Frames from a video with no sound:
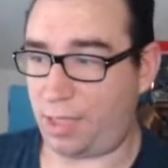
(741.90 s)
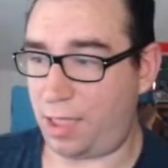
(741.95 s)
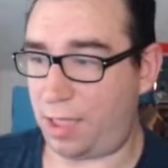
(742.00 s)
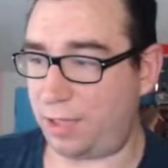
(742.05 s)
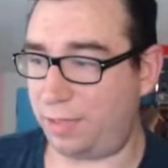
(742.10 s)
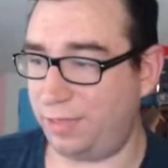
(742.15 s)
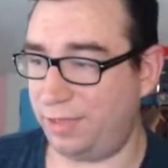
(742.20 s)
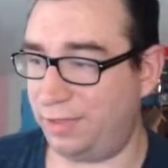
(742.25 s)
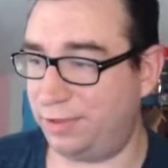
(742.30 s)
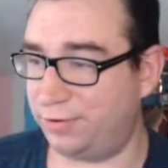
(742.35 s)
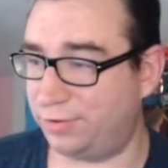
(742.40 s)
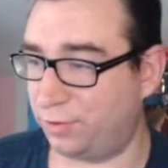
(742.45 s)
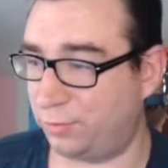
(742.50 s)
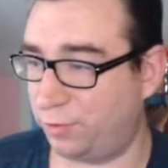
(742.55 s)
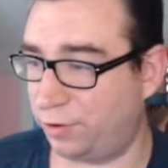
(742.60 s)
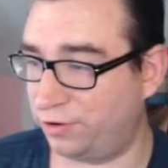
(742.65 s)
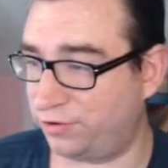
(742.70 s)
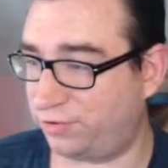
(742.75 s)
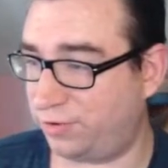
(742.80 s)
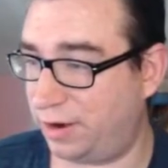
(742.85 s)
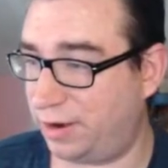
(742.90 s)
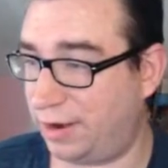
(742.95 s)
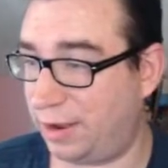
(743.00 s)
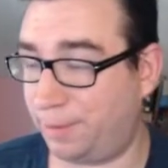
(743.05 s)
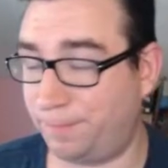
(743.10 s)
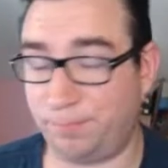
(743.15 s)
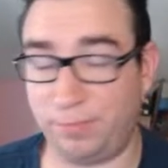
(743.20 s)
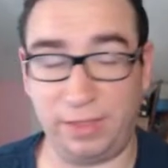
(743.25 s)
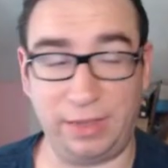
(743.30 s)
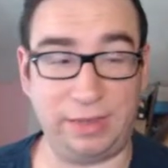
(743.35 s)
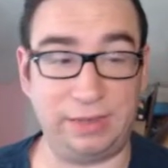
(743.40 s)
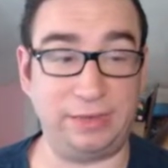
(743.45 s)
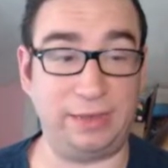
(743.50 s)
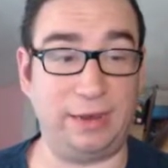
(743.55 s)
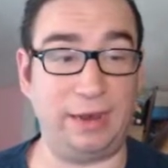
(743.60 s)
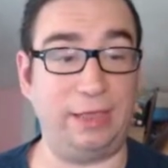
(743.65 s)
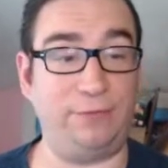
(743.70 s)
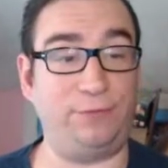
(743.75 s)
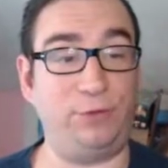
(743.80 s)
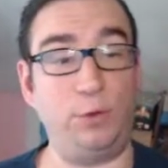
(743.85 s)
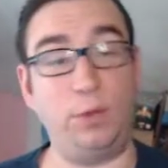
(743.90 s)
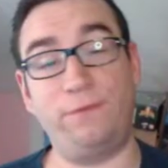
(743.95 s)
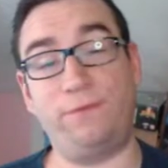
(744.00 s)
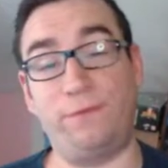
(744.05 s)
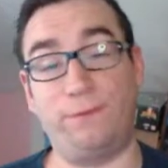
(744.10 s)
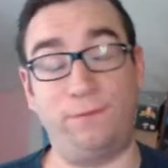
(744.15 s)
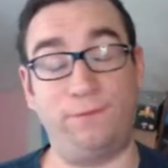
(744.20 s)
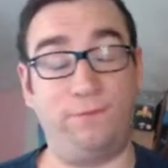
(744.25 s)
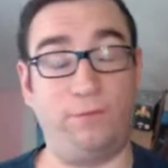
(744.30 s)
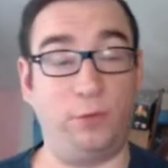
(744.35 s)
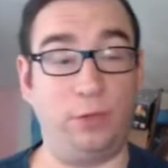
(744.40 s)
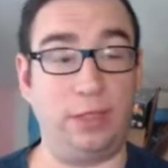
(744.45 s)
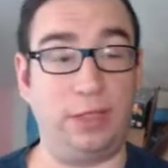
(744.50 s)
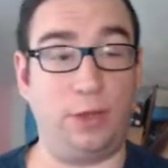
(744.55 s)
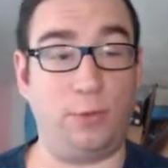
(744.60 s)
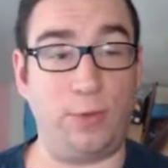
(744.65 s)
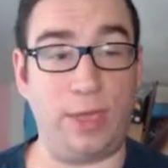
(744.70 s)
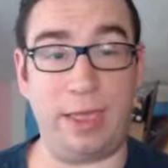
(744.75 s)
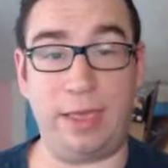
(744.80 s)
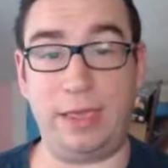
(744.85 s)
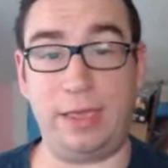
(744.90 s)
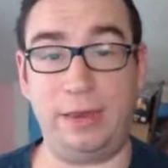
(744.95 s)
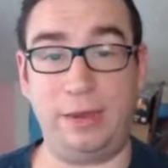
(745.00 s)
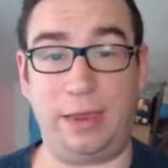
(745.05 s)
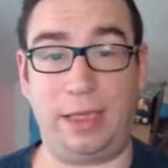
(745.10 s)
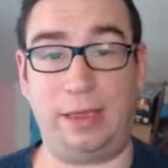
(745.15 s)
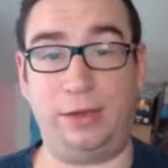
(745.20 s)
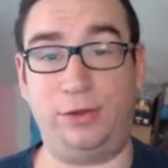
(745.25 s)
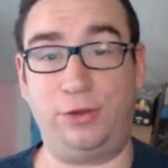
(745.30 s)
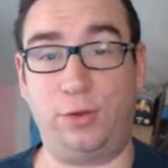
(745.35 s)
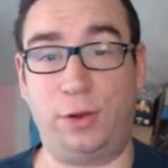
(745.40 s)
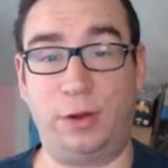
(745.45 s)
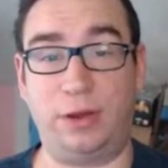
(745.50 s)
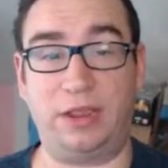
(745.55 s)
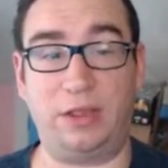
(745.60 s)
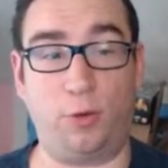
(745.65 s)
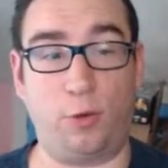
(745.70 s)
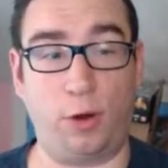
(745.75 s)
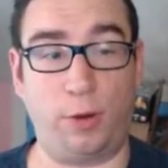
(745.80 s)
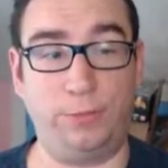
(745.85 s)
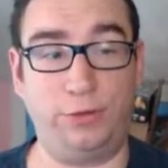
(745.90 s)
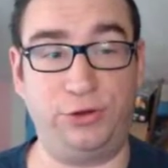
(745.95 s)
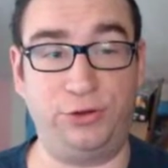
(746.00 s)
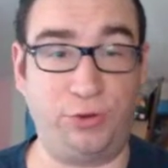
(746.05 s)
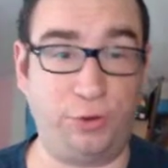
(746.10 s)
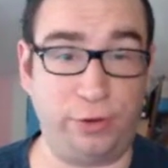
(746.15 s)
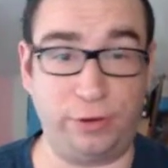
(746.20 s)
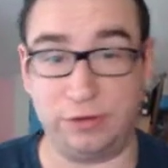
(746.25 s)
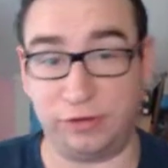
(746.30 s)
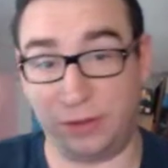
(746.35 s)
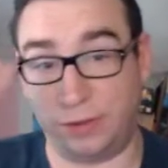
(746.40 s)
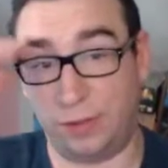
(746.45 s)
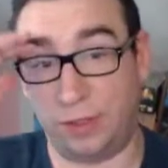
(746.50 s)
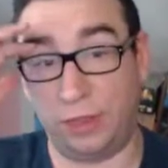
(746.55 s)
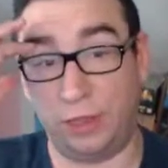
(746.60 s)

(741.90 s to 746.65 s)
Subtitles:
I think he's the worst right now. Like I said, if you have him fully awakened and you already orbed yours,